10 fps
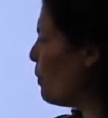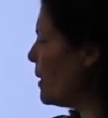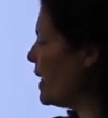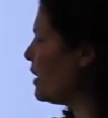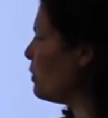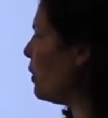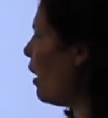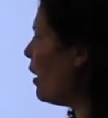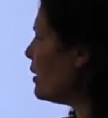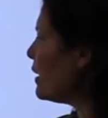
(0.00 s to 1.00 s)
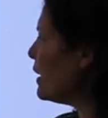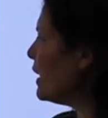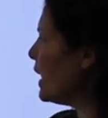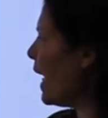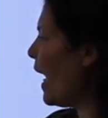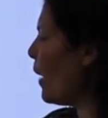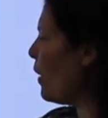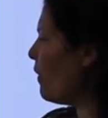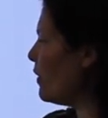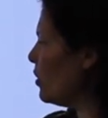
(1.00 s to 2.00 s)
minutes past. Now
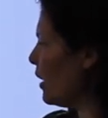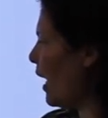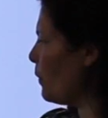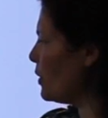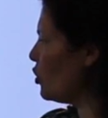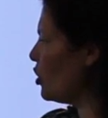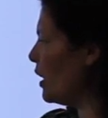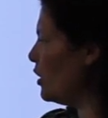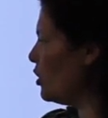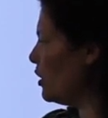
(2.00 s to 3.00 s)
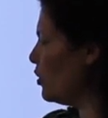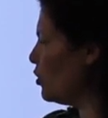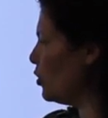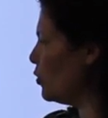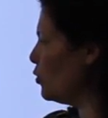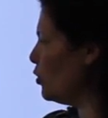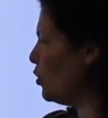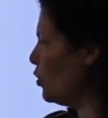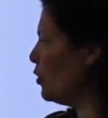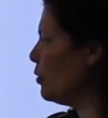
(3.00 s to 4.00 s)
have a look how it's changing to
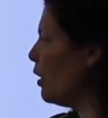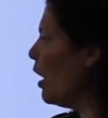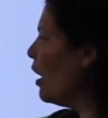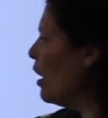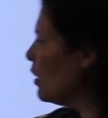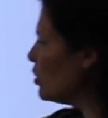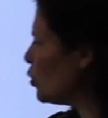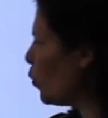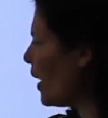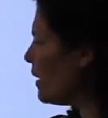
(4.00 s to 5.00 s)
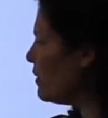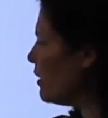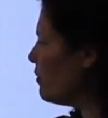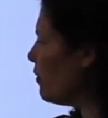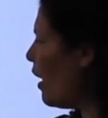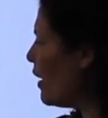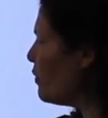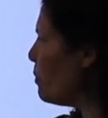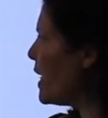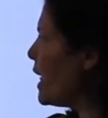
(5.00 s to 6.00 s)
2.
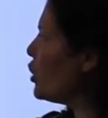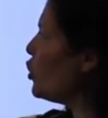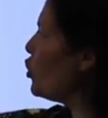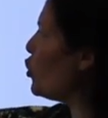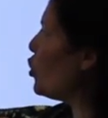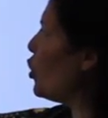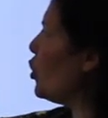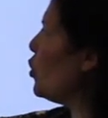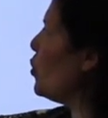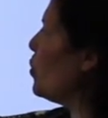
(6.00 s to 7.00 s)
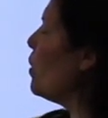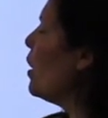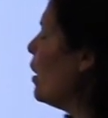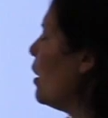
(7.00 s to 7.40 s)
25 minutes to